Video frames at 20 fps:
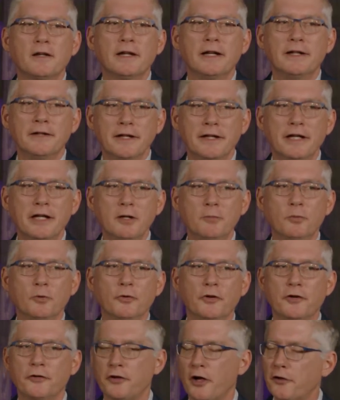In the Hebrew,
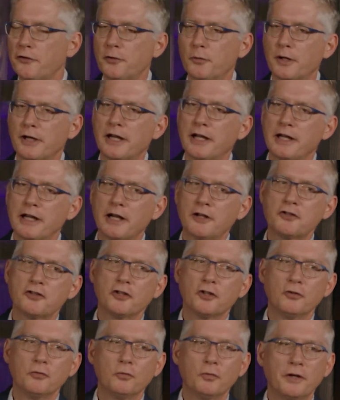there's also a
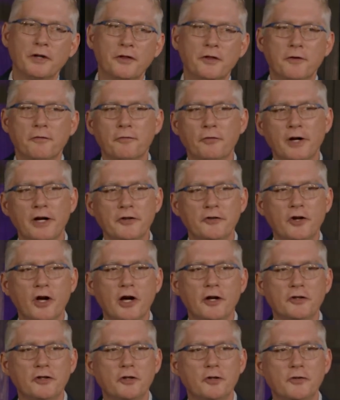connection with the phrase
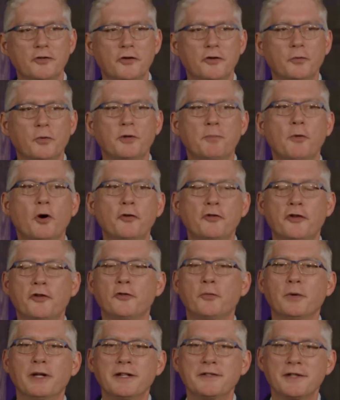God uses with
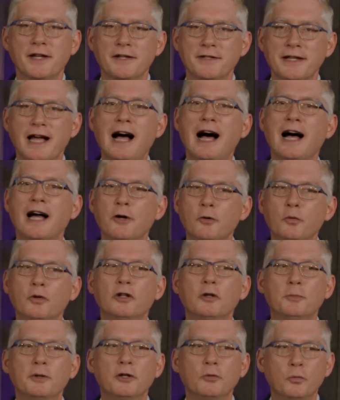Moses when He says, "I
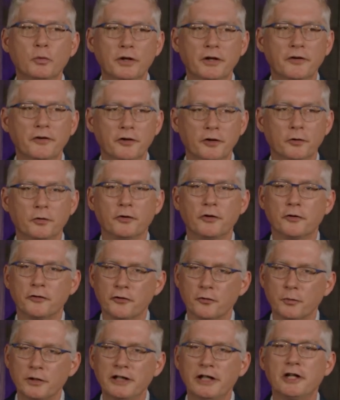will be with you." There's
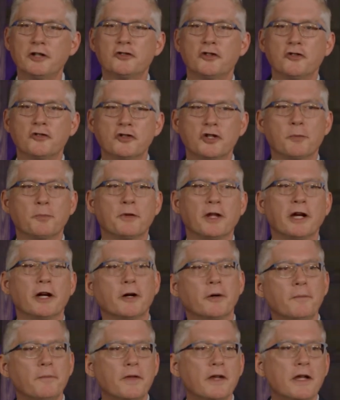a relationship
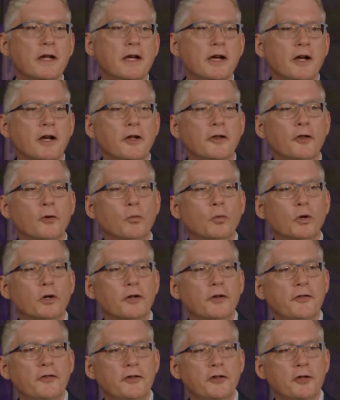there. The
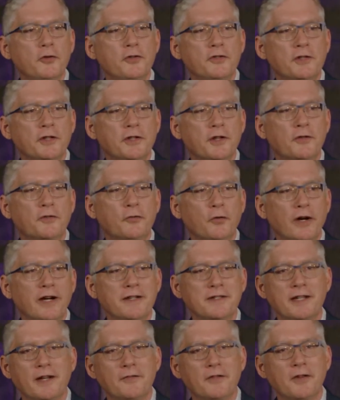words used in this
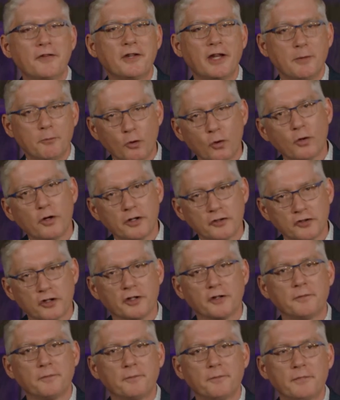phrase have the same
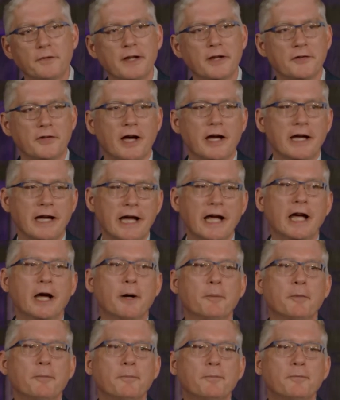origin as I am.